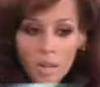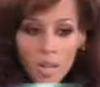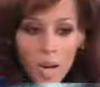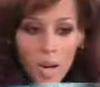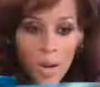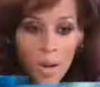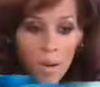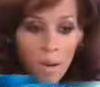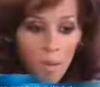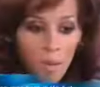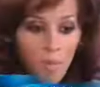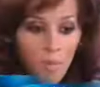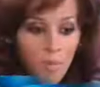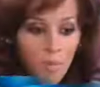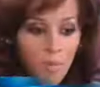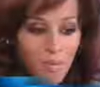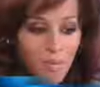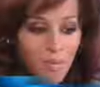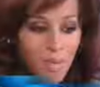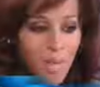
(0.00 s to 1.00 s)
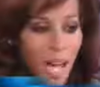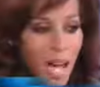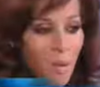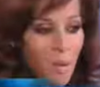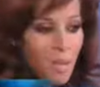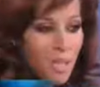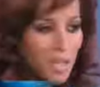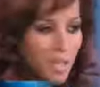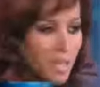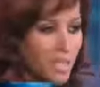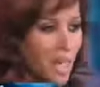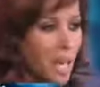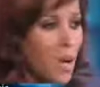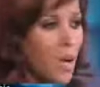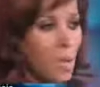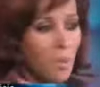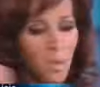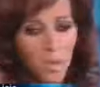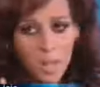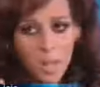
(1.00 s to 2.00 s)
So I wouldn't just say,
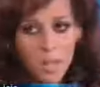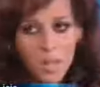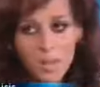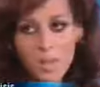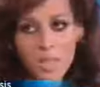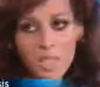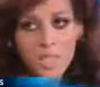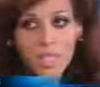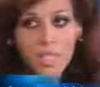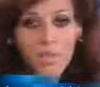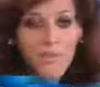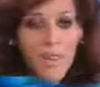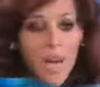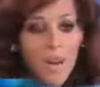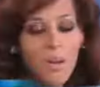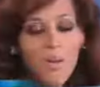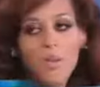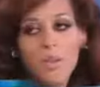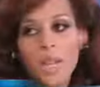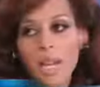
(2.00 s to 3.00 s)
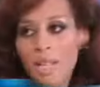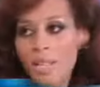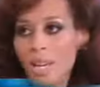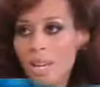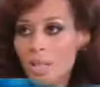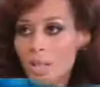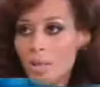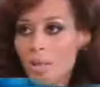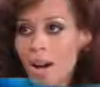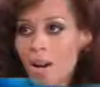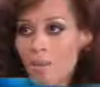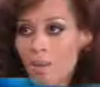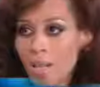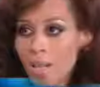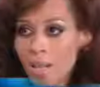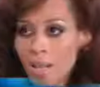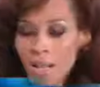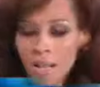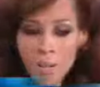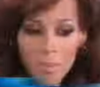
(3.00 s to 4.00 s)
oh, I'm going to do this if I don't feel like that's who I
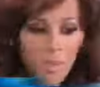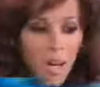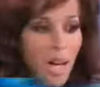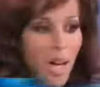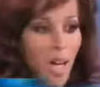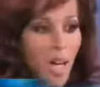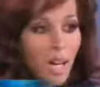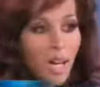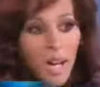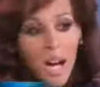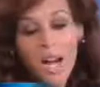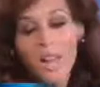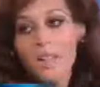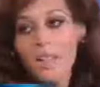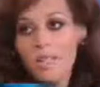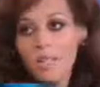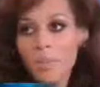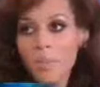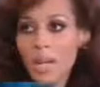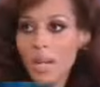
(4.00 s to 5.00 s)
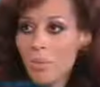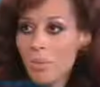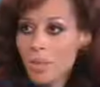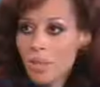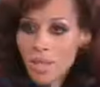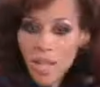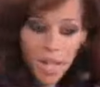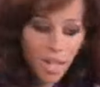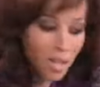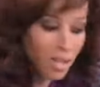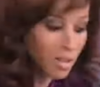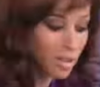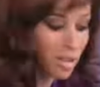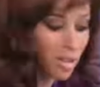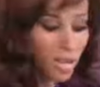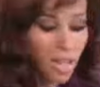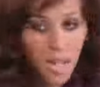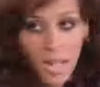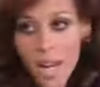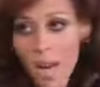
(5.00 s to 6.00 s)
really am. God doesn't make mistakes,
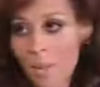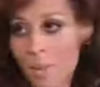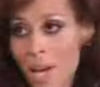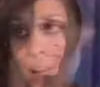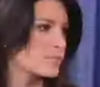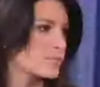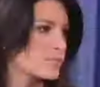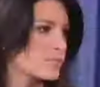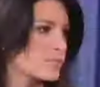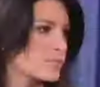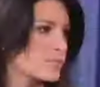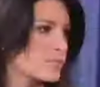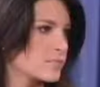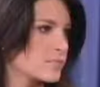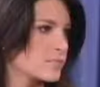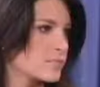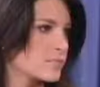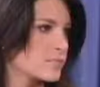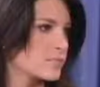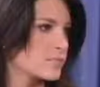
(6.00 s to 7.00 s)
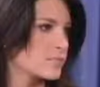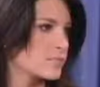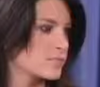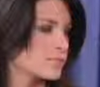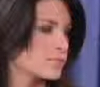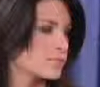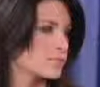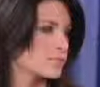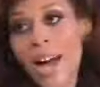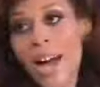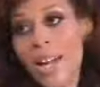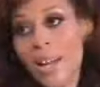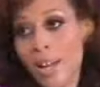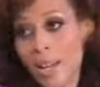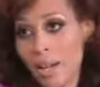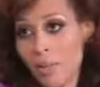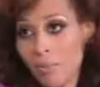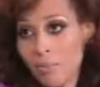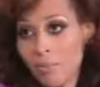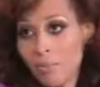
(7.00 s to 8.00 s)
and I'm not a mistake. This is the way I
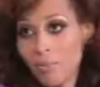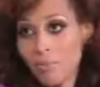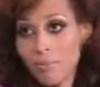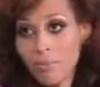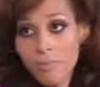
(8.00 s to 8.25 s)
am.